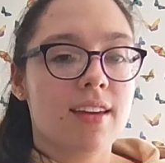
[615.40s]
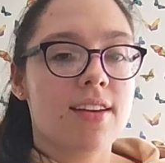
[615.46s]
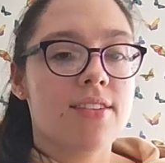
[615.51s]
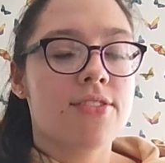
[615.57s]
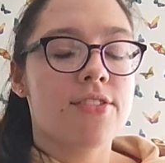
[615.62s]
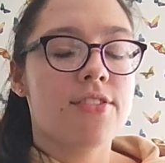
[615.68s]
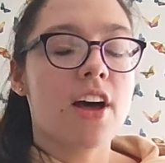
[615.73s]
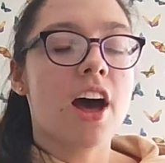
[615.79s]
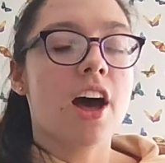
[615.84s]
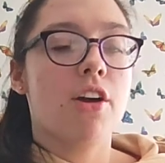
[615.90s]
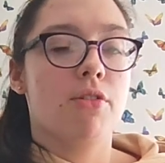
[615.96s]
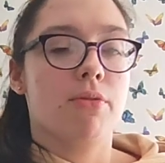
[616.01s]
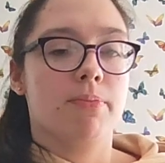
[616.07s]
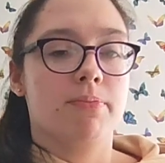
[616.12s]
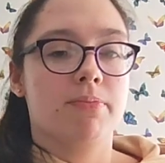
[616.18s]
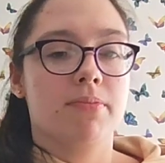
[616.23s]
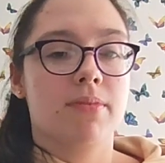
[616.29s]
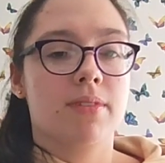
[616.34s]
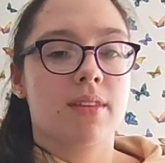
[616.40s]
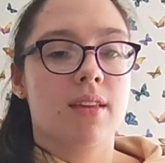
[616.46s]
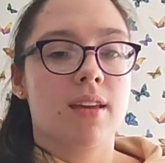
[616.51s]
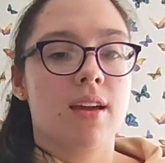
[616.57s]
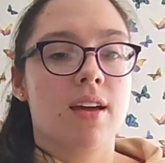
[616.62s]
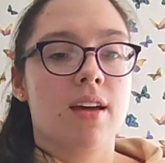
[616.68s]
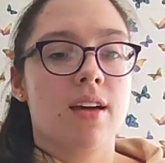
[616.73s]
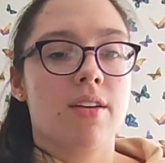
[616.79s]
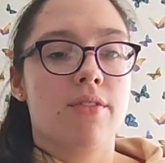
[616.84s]
So,
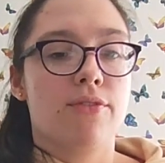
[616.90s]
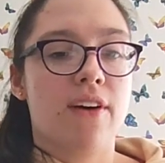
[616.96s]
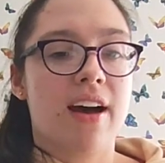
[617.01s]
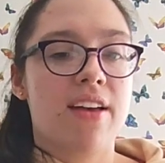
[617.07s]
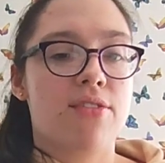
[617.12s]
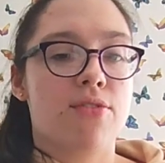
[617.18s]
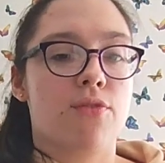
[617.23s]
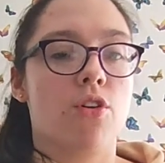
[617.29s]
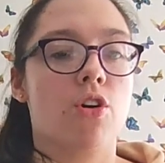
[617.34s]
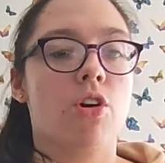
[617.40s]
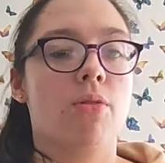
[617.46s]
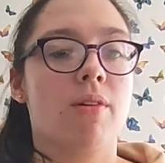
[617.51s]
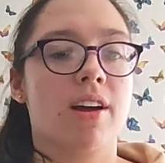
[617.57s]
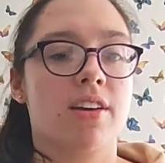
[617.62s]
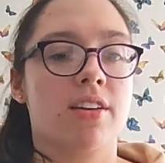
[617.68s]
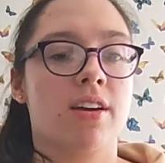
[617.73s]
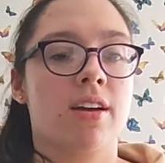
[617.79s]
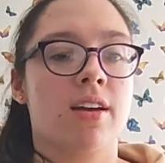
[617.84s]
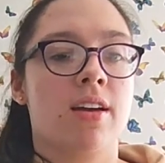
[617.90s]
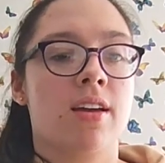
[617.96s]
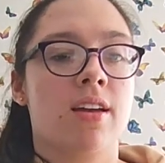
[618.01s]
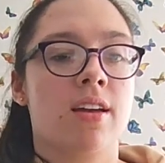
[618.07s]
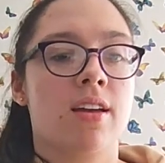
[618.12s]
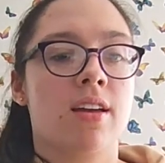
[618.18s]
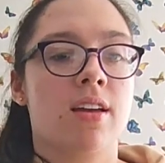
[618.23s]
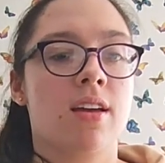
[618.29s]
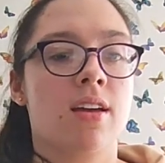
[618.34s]
fast forward
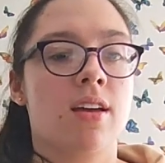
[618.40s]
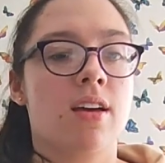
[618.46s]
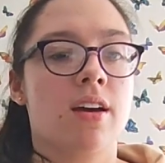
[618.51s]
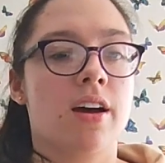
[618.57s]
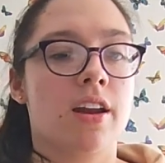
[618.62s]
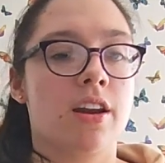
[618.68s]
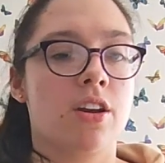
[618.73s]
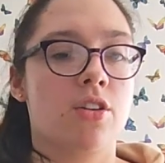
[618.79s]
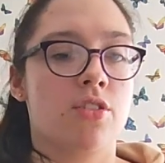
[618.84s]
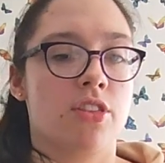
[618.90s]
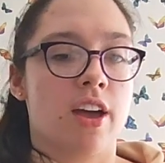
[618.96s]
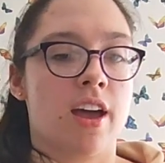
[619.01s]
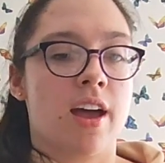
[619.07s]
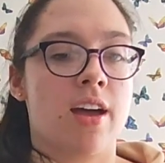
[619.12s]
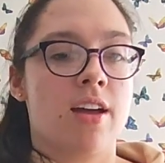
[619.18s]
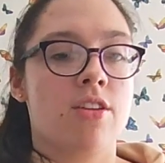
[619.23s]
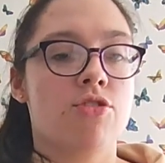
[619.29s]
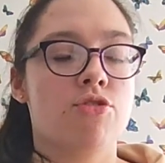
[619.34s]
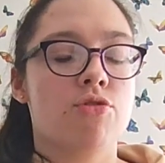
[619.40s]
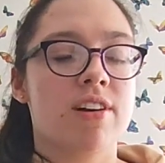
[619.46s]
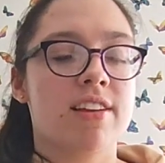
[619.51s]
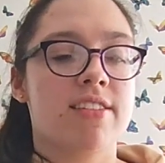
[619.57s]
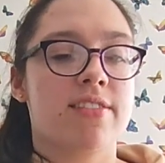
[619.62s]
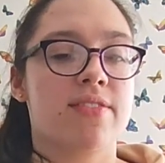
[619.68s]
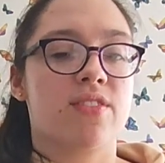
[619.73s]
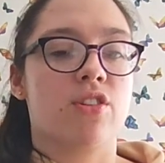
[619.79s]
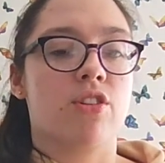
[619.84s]
another
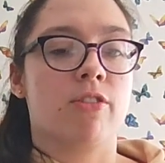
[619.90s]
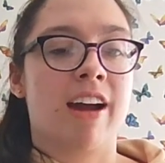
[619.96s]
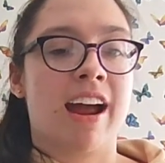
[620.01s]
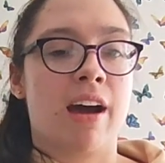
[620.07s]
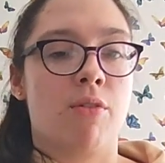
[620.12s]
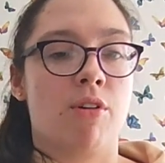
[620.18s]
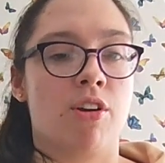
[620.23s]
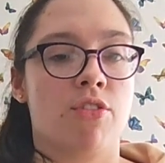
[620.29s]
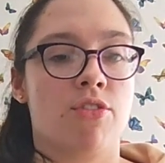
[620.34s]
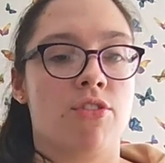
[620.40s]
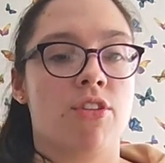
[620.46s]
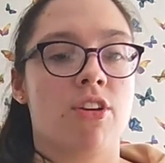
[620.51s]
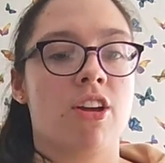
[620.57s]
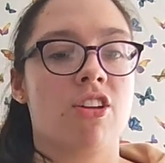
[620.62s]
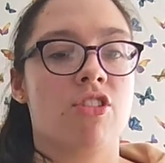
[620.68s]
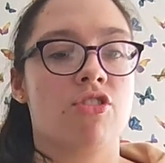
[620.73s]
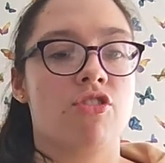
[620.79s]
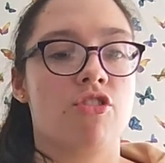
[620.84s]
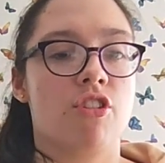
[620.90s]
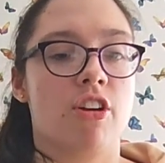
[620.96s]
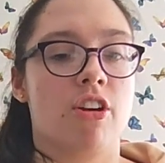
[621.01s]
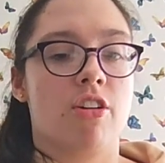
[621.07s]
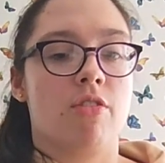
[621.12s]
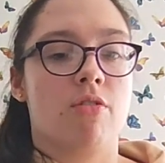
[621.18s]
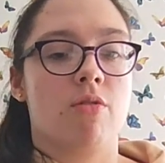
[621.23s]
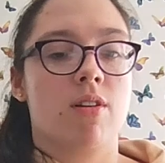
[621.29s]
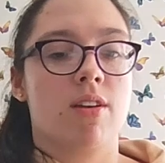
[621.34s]
24 hours
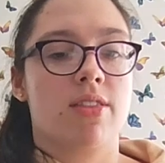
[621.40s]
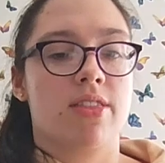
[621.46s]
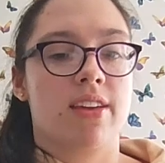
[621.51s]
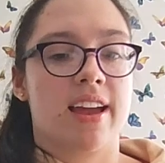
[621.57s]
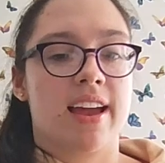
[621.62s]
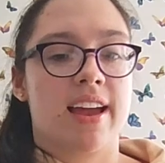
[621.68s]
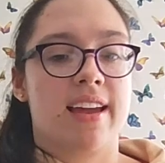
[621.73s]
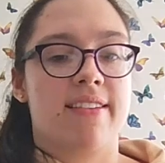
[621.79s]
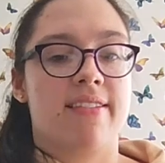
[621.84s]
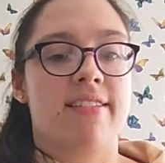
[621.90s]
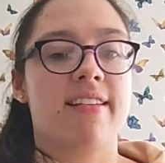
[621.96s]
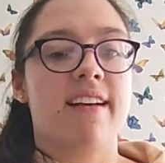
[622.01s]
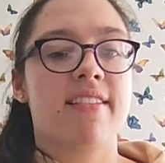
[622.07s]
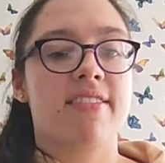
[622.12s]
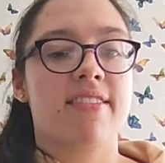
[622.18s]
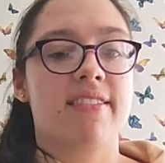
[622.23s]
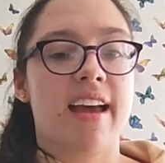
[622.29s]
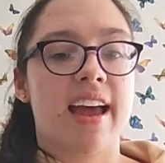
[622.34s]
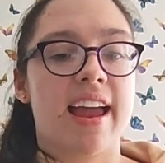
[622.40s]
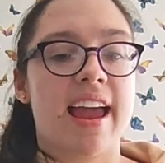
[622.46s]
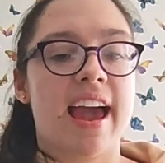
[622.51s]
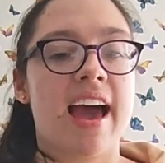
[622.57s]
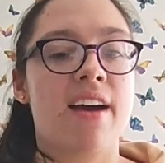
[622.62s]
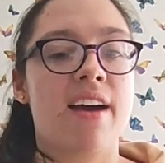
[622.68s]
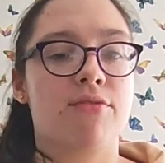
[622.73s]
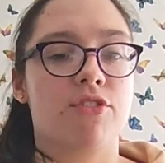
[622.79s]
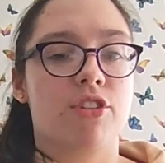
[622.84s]
to the Saturday
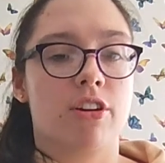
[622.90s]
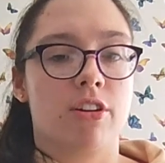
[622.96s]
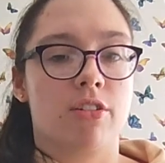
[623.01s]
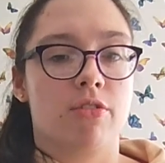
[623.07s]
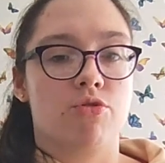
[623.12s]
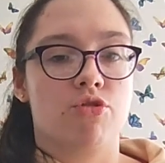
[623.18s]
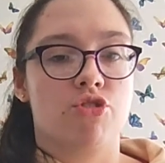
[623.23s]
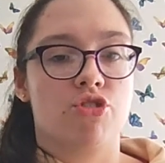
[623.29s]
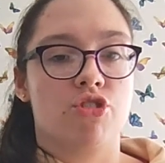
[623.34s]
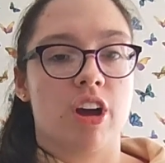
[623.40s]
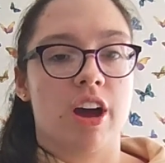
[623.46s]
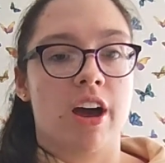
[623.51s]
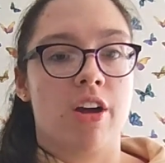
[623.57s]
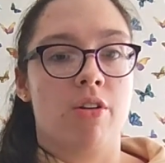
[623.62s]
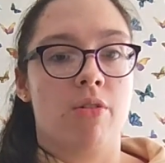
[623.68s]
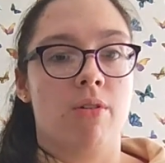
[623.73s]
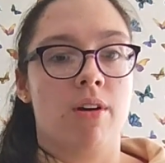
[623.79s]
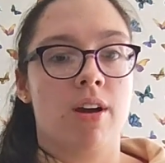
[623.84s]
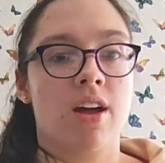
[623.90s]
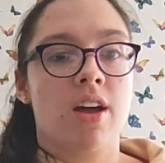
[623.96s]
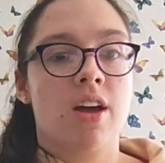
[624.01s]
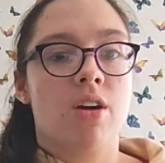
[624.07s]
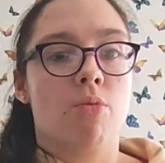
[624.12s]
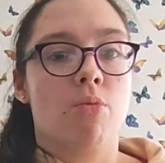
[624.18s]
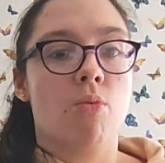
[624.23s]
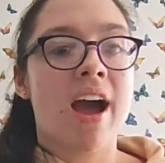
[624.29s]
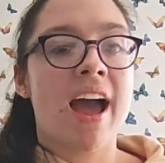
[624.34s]
afternoon show,
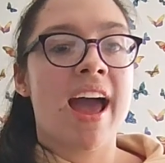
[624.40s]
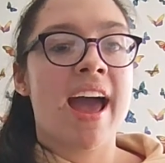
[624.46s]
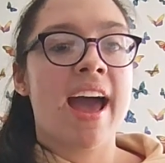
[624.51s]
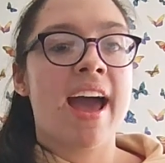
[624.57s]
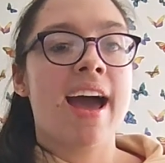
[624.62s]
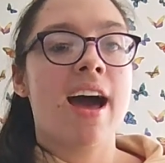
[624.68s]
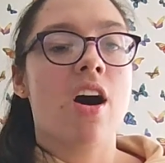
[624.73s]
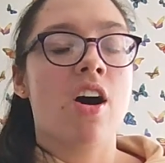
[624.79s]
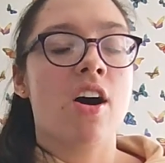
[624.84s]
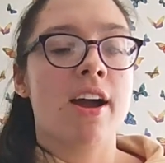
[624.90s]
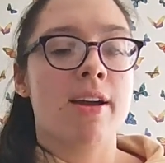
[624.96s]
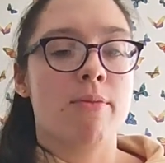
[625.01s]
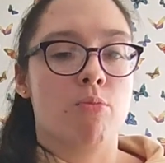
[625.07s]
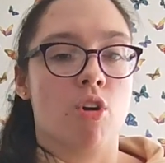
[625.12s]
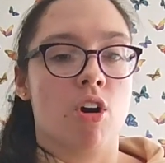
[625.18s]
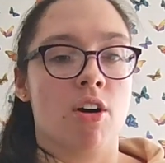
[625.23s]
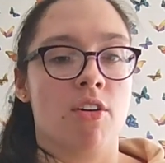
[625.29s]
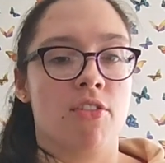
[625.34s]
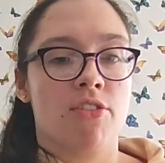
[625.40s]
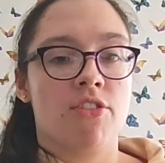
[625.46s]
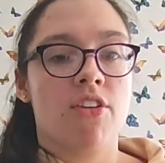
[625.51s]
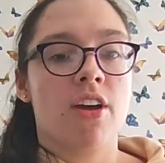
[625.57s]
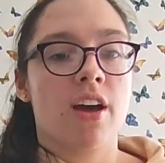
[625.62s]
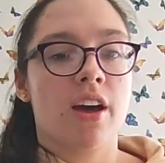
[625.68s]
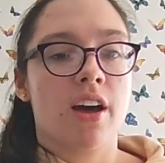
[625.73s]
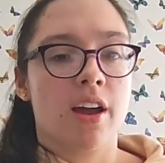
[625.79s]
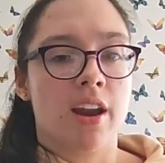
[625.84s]
where I was
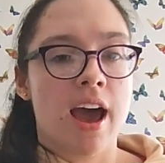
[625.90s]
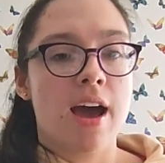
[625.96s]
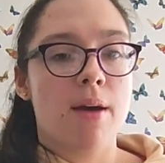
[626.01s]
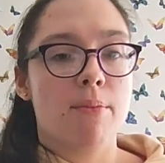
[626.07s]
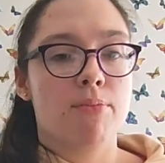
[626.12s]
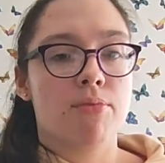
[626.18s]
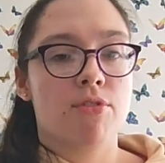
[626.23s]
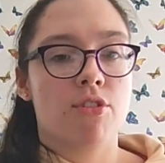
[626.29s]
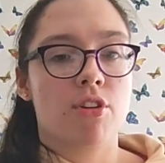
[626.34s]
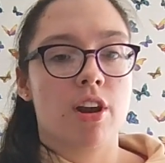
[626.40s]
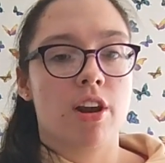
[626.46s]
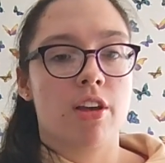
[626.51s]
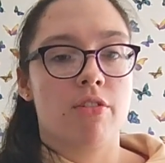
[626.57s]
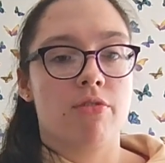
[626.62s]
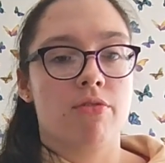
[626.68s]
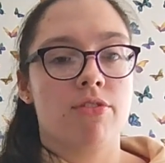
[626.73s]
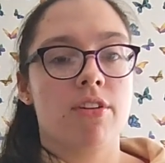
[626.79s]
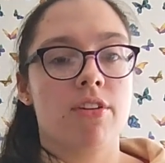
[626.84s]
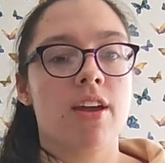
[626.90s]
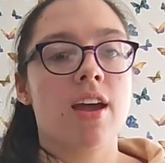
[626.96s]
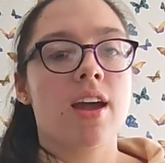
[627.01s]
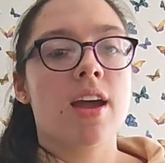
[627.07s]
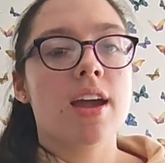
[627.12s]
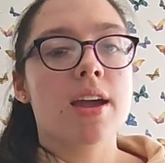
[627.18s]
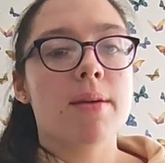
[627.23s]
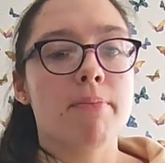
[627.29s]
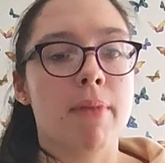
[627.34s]
an absolute
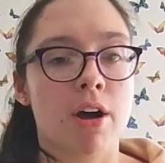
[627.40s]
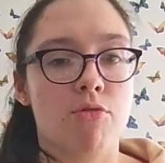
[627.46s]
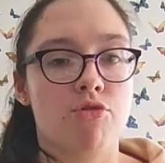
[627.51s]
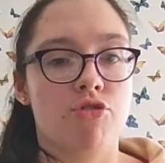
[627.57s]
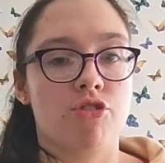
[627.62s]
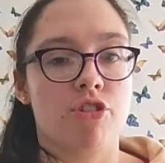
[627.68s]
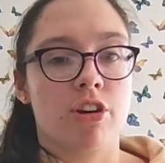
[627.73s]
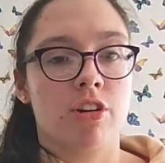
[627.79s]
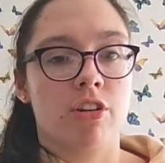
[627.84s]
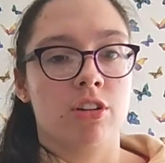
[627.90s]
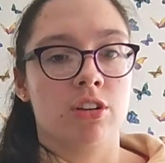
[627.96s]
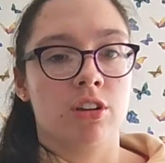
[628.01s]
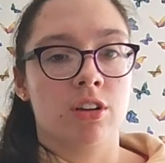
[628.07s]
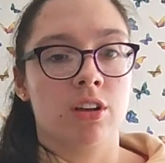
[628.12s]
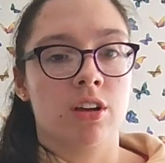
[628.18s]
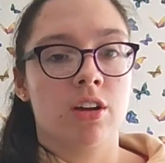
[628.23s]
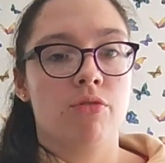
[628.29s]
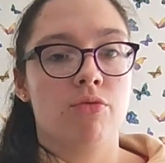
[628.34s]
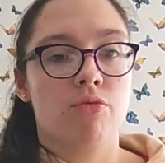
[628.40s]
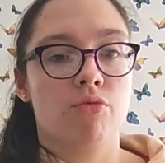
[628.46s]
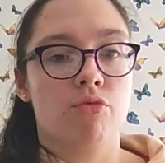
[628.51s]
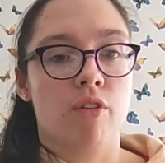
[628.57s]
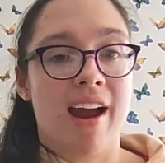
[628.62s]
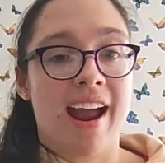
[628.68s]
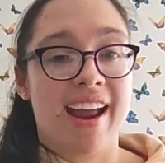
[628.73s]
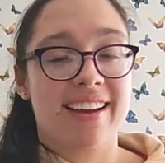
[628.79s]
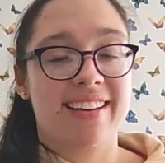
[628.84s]
emotional
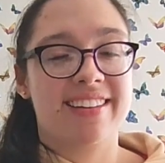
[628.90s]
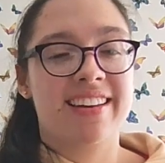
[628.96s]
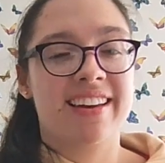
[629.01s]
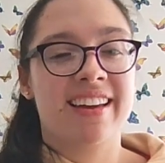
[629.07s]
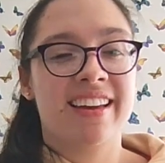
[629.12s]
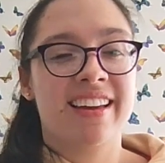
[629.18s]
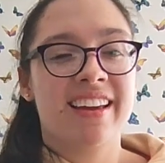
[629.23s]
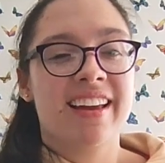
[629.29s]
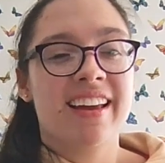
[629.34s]
wreck.